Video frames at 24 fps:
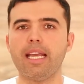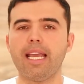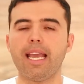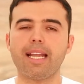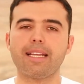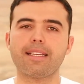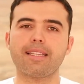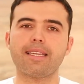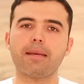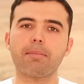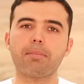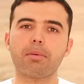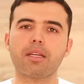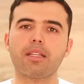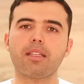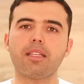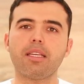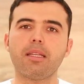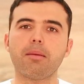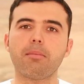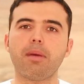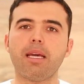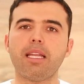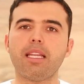And
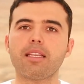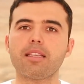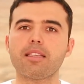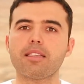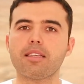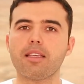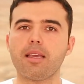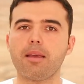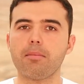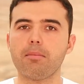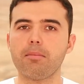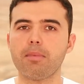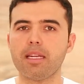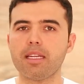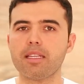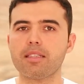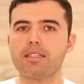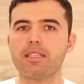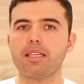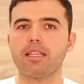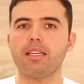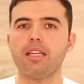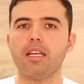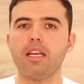typically in, in
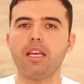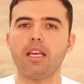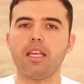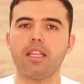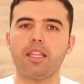medicine,